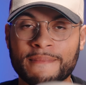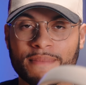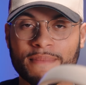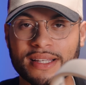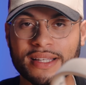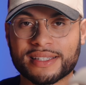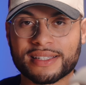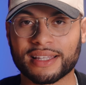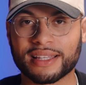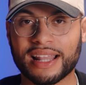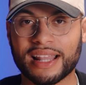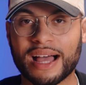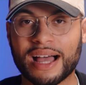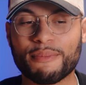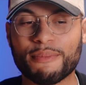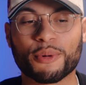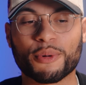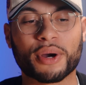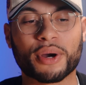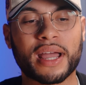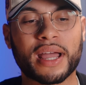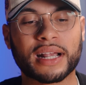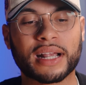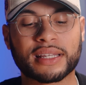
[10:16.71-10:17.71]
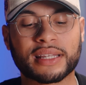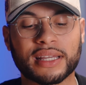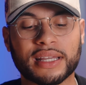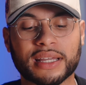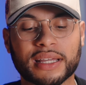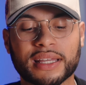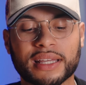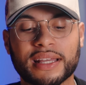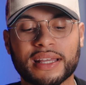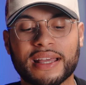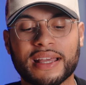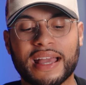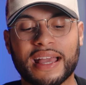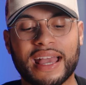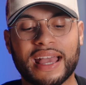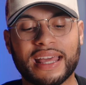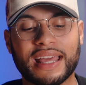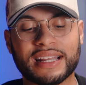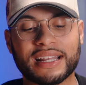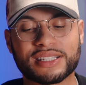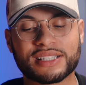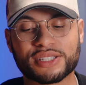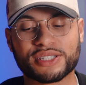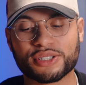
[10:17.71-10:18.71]
It's a lot more hectic
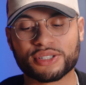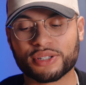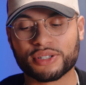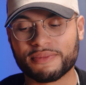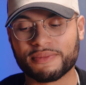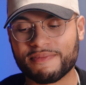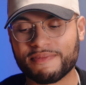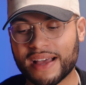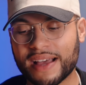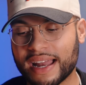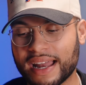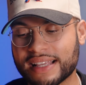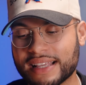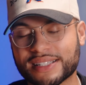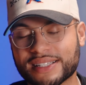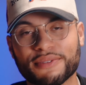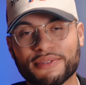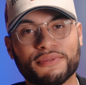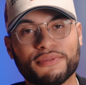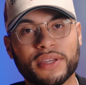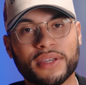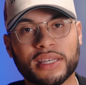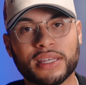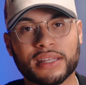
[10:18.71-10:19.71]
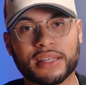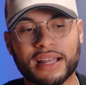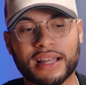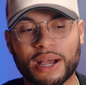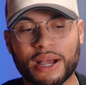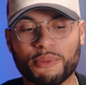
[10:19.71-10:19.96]
and it's not as convenient.